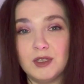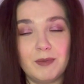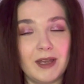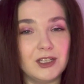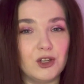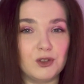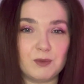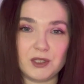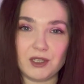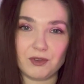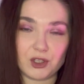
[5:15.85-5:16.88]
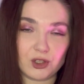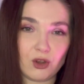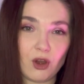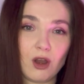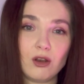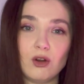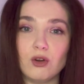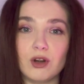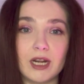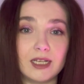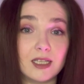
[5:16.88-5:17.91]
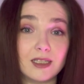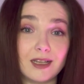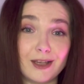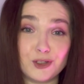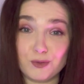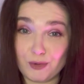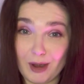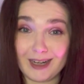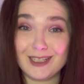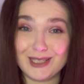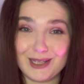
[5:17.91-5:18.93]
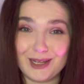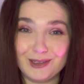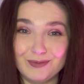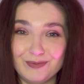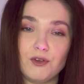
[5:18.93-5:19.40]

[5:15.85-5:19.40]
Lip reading: depending on a specific song or an exercise you're practicing.